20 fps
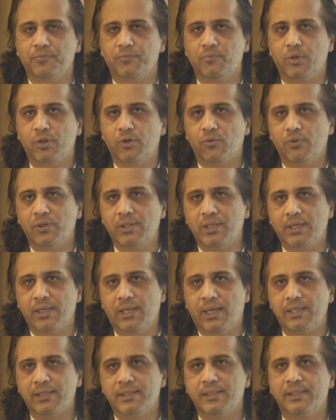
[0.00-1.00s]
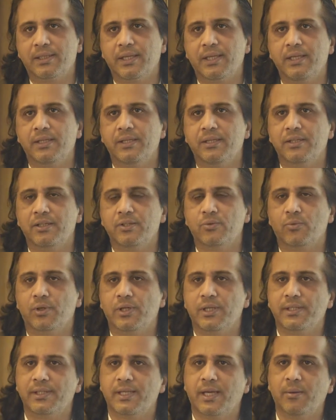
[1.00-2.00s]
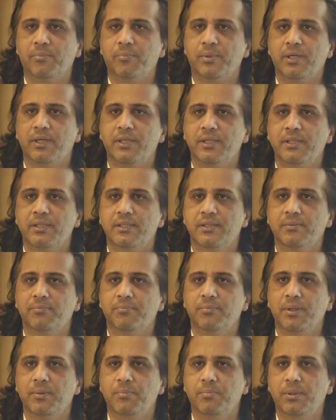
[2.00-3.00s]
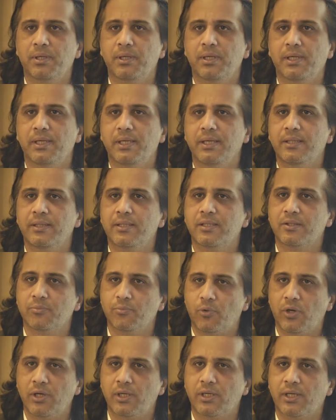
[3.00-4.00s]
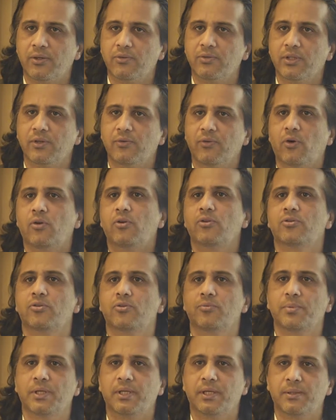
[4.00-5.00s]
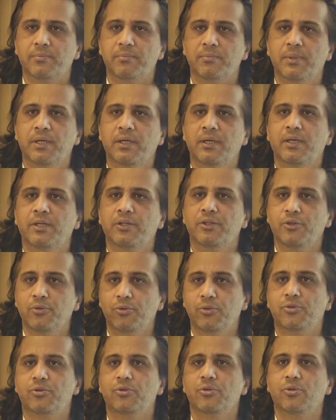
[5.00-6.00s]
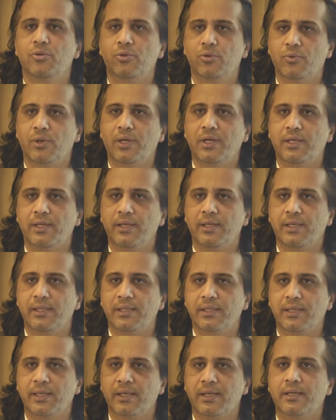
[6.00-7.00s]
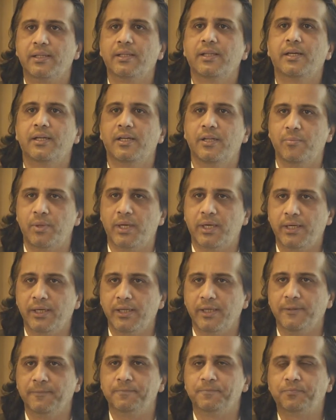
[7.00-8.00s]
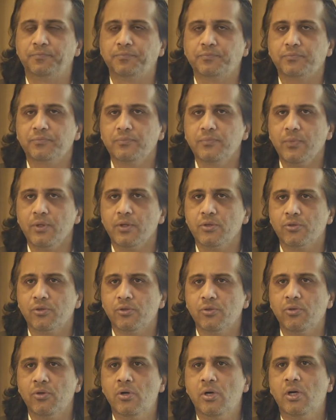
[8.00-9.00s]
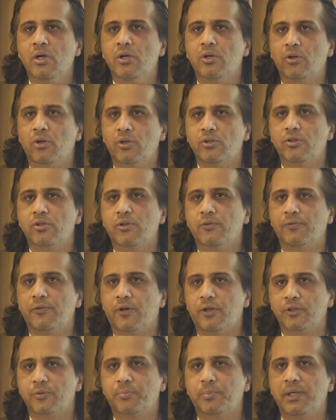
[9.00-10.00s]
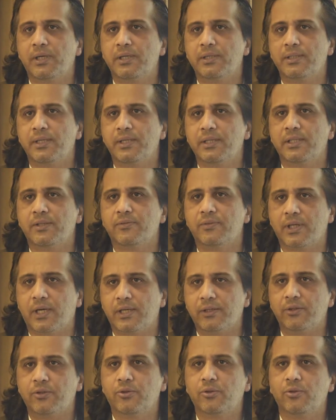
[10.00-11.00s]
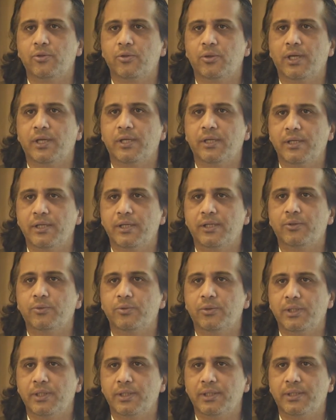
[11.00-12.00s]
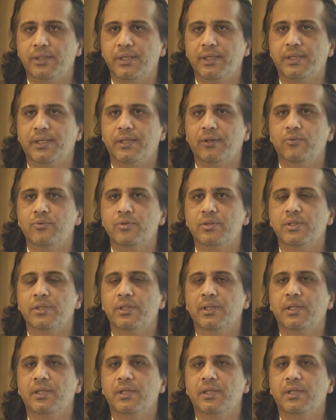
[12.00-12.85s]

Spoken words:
But over the last 10 years, what has happened is people in the small towns have also become used to good quality healthcare and they are demanding. So lots of hospital chains have started to look at tier 2, tier 3 towns.